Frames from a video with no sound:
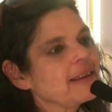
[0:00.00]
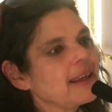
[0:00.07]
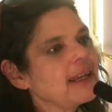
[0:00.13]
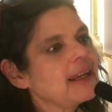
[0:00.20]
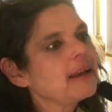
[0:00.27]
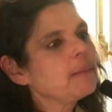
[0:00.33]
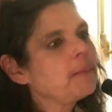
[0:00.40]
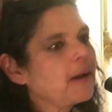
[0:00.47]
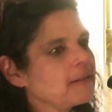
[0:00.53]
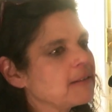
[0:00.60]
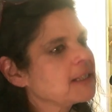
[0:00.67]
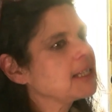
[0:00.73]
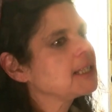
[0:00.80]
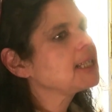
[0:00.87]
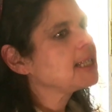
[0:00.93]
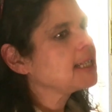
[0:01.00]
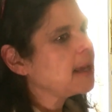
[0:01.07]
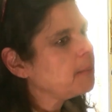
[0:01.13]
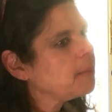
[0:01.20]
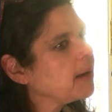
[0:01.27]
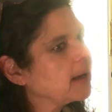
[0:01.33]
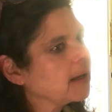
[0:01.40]
Think about
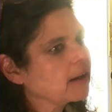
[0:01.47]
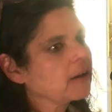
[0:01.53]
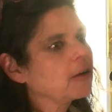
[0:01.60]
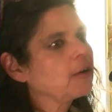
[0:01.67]
systemic